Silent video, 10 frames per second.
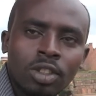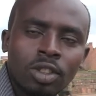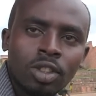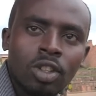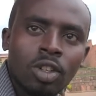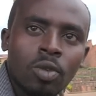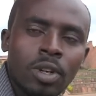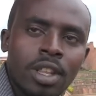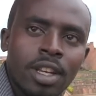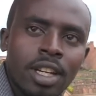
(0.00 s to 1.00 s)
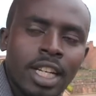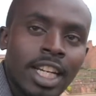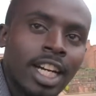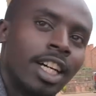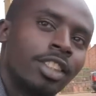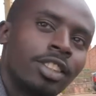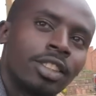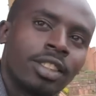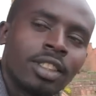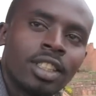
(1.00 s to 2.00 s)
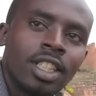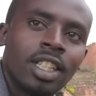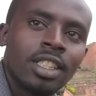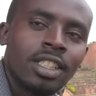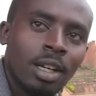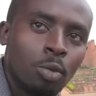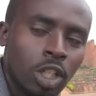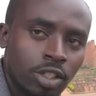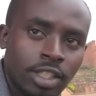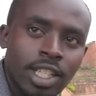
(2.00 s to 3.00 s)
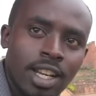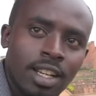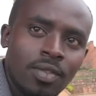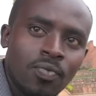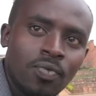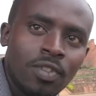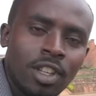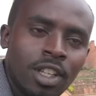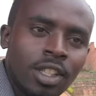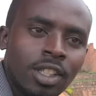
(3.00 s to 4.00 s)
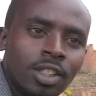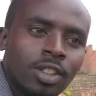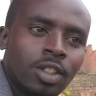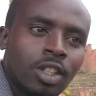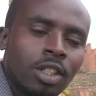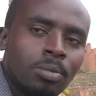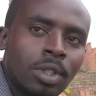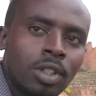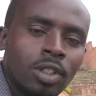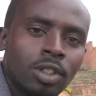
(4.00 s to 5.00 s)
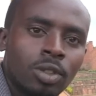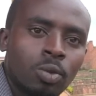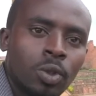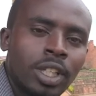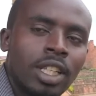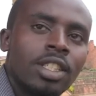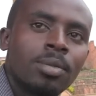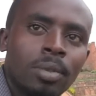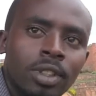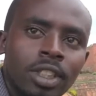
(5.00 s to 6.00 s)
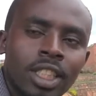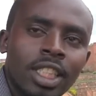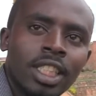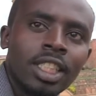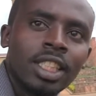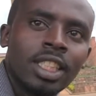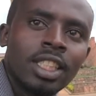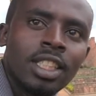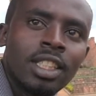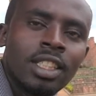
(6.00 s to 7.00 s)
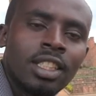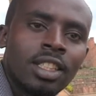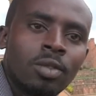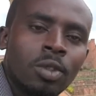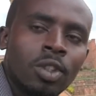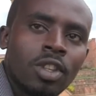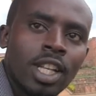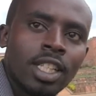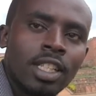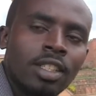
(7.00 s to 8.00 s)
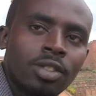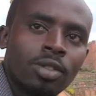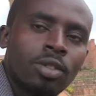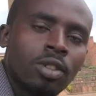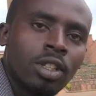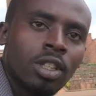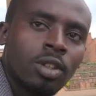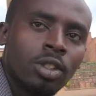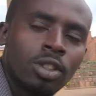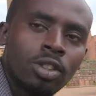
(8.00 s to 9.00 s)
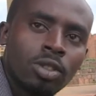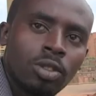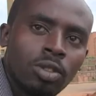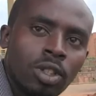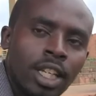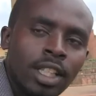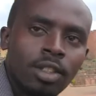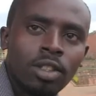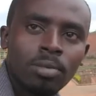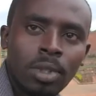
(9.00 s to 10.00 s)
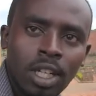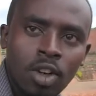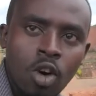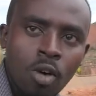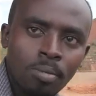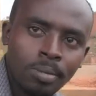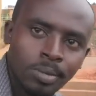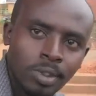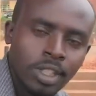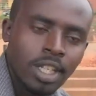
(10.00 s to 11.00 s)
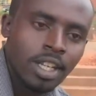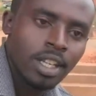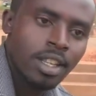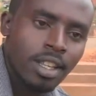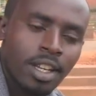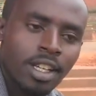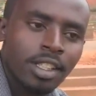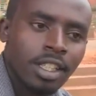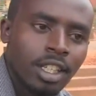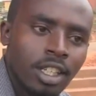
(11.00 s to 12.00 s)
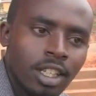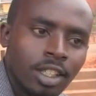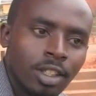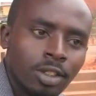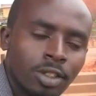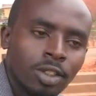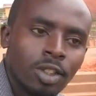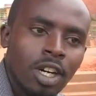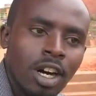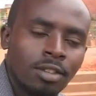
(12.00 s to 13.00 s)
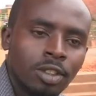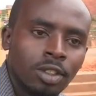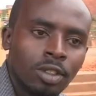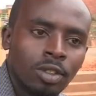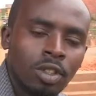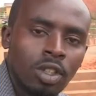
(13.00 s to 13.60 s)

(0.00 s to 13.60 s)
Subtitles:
to know whether he has somewhere to stay, so that because when he's sponsored, we know that he goes to school and goes back home. Then you also have to